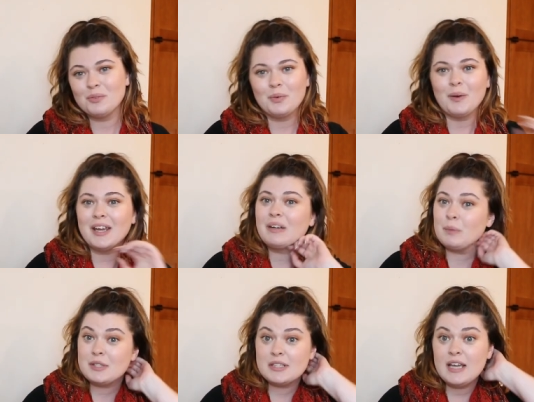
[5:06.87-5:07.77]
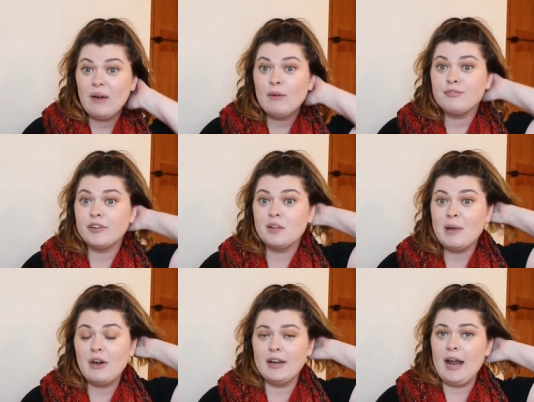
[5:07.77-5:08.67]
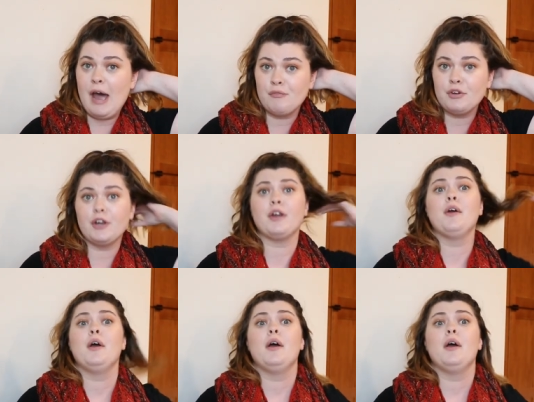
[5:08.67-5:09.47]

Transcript: great. We'll see how I feel about it after